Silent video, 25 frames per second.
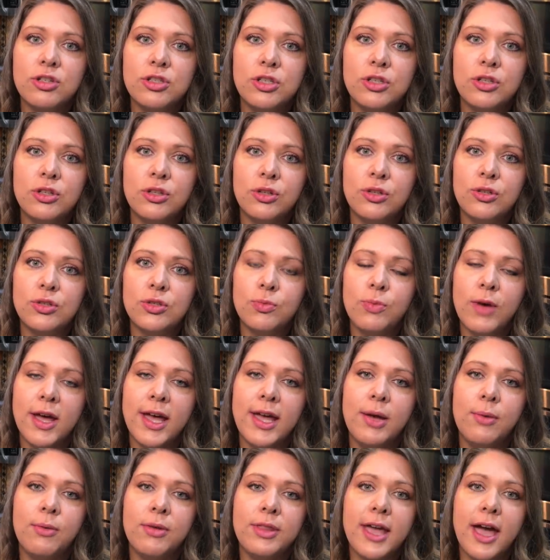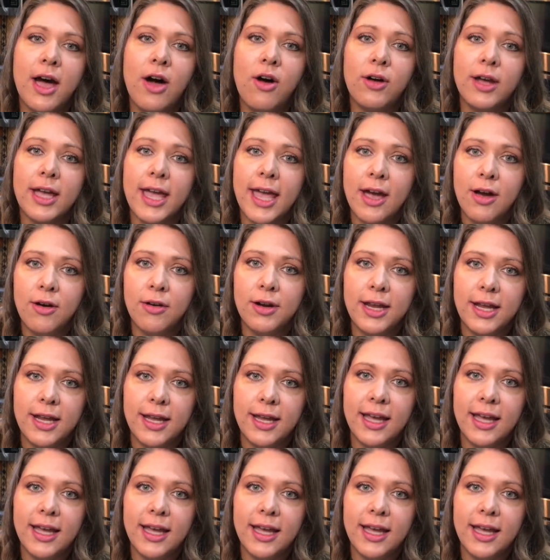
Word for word: you to lose weight without counting